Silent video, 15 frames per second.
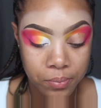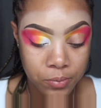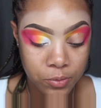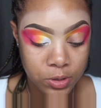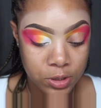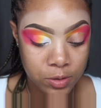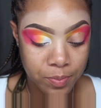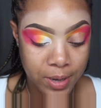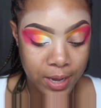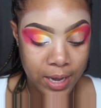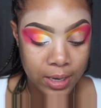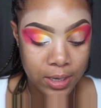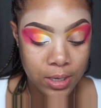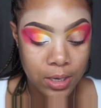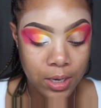just
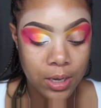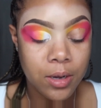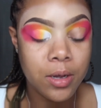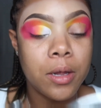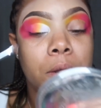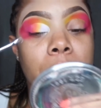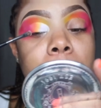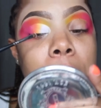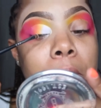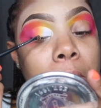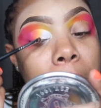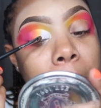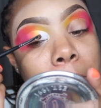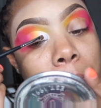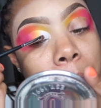packing that color
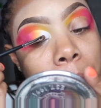on.